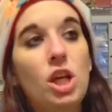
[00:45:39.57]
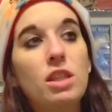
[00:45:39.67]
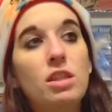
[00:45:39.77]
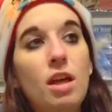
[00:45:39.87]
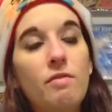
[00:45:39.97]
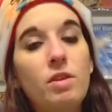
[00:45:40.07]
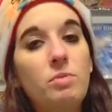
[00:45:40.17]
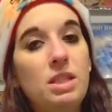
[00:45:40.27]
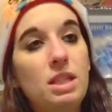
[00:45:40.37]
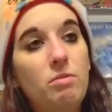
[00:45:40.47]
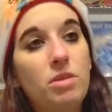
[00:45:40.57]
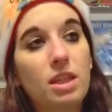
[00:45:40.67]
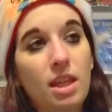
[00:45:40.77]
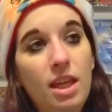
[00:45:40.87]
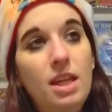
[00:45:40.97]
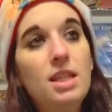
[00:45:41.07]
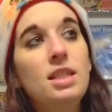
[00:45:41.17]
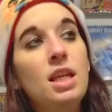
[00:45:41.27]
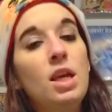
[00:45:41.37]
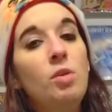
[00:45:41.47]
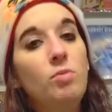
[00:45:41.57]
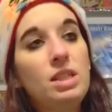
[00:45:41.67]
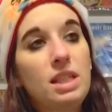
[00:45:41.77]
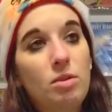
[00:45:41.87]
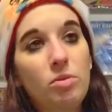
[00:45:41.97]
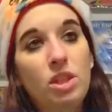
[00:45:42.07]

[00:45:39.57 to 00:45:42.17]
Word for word: I love that we see it with the kids, we see it with